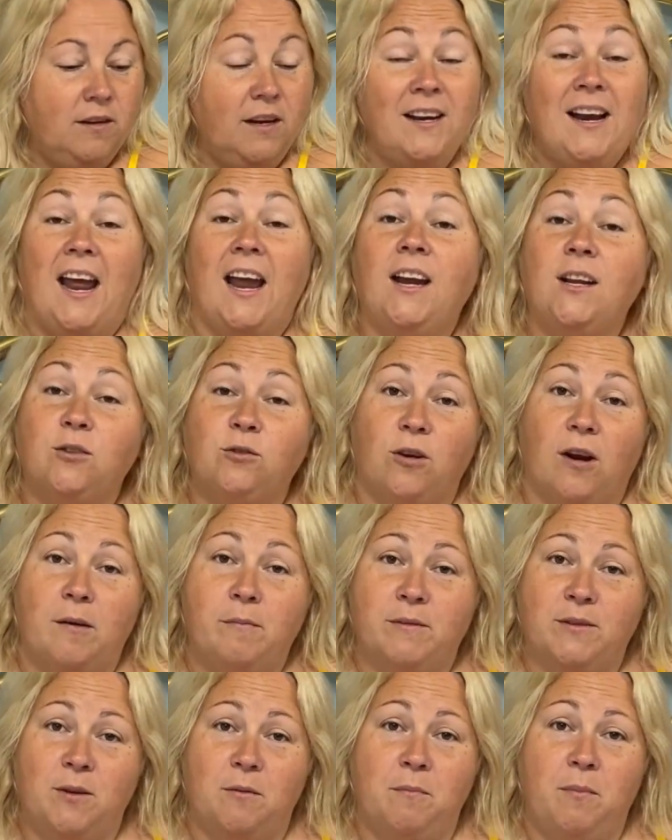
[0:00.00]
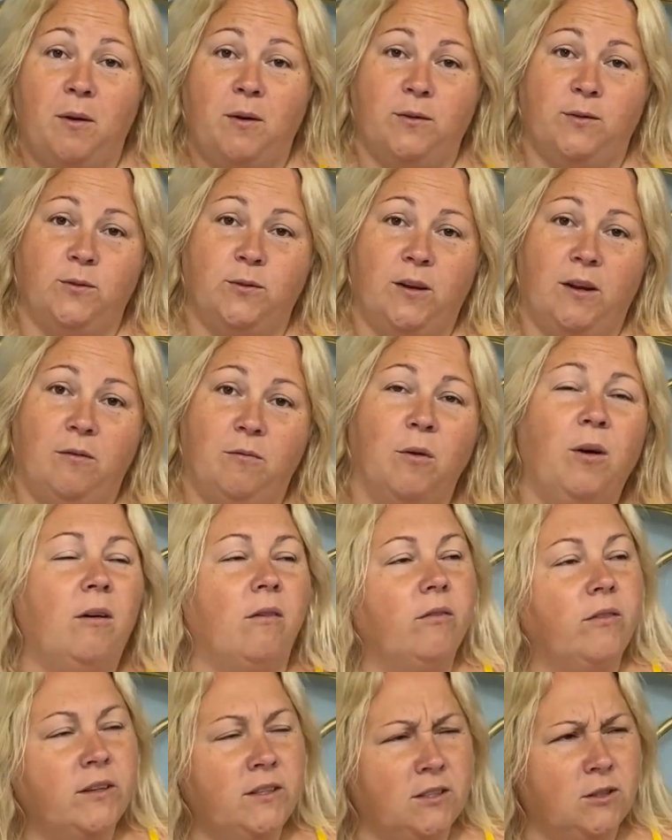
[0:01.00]
An extra Amazon parcel down.
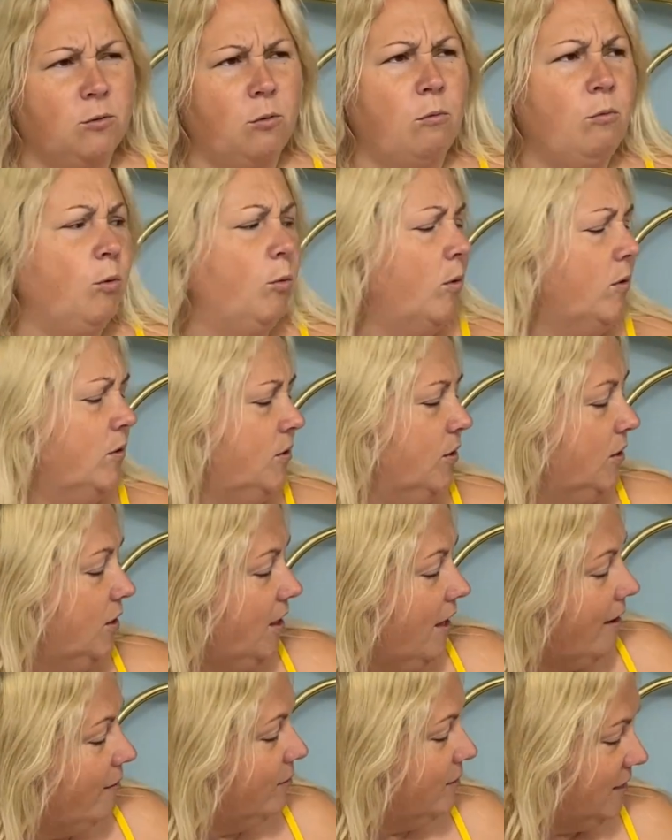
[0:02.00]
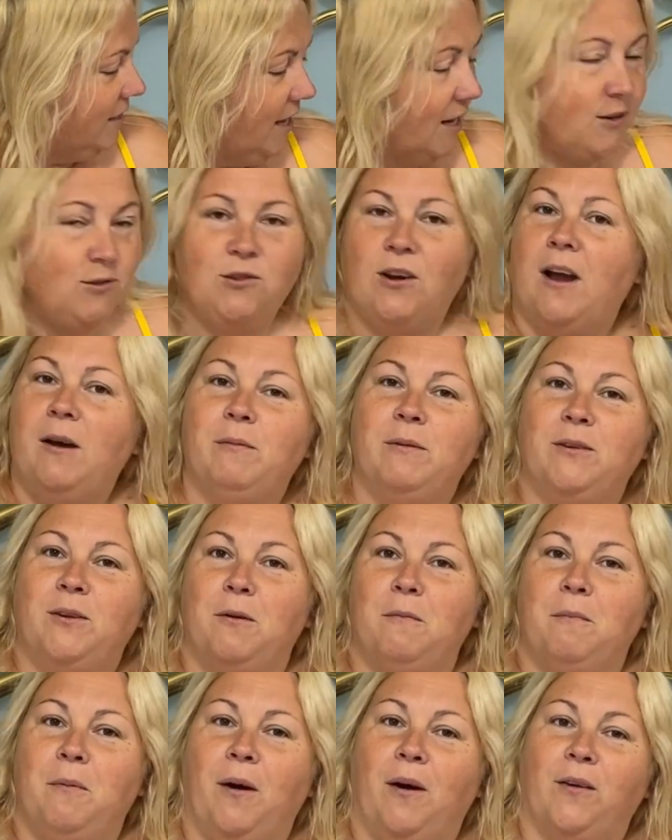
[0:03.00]
Well, this is the one we wanted. That was the extra
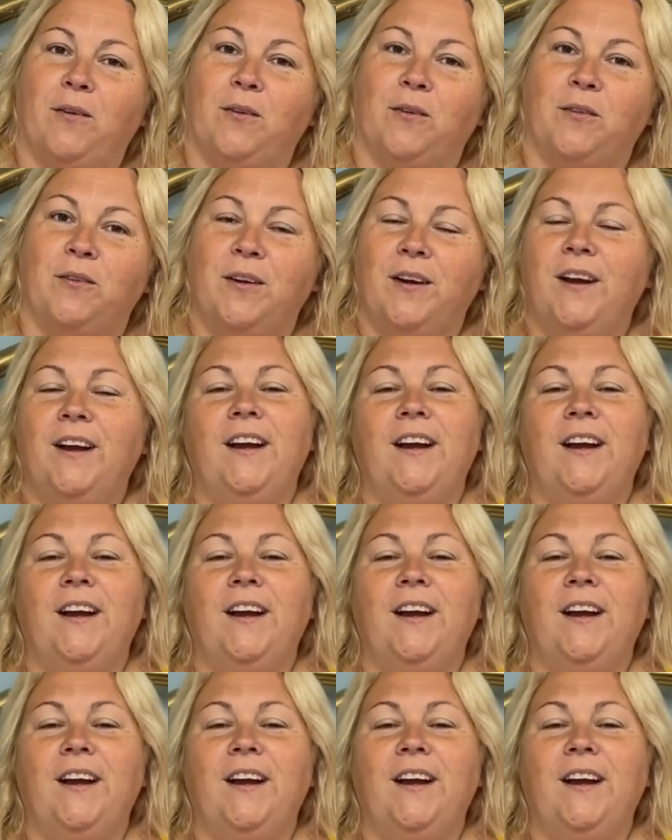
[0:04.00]
Amazon parcel.